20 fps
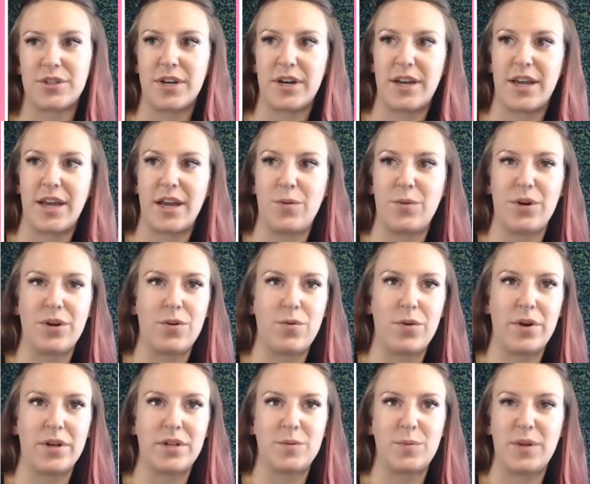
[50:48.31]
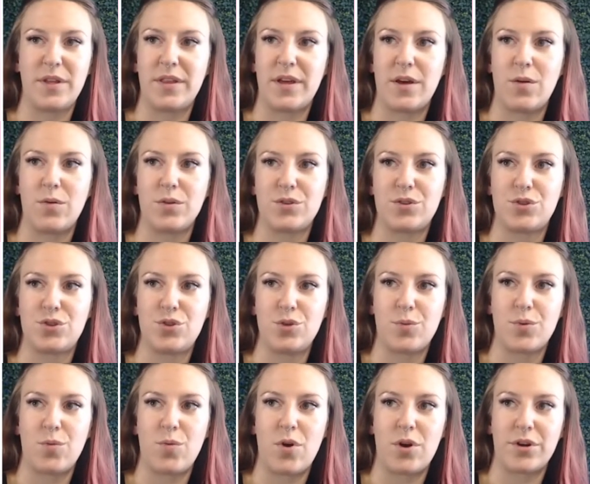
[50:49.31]
Again, we don't want it to be that
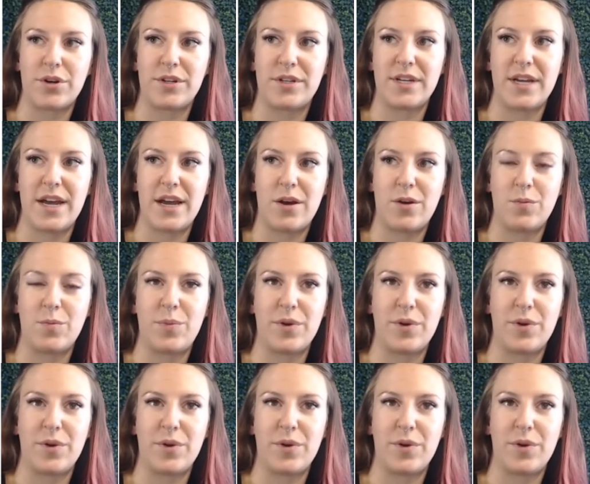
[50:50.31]
super watered down,